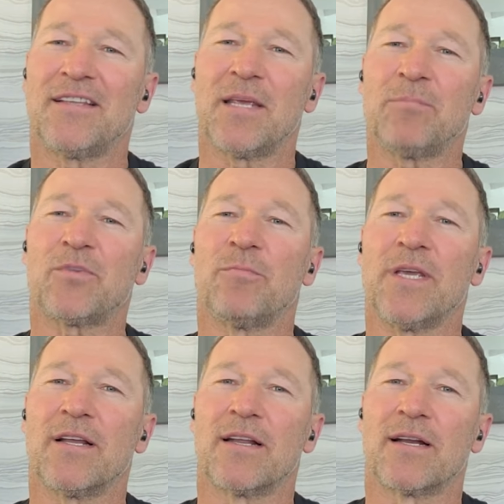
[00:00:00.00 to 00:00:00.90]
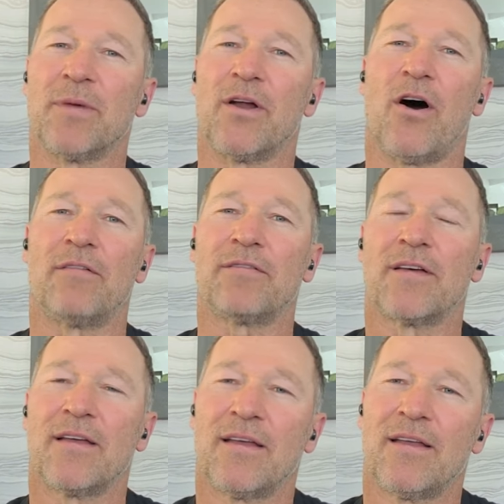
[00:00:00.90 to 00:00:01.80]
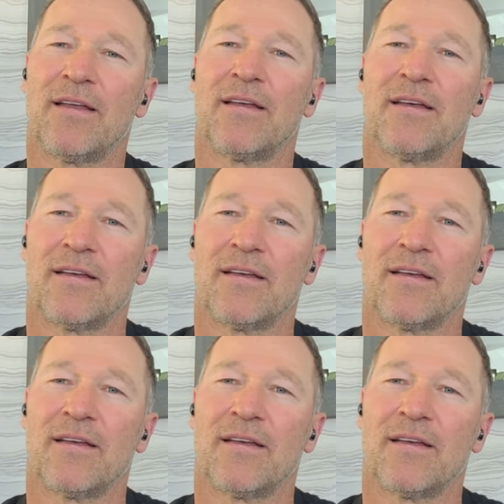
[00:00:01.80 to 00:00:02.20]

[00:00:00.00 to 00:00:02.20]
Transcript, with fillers: It seemed to be a little bit off.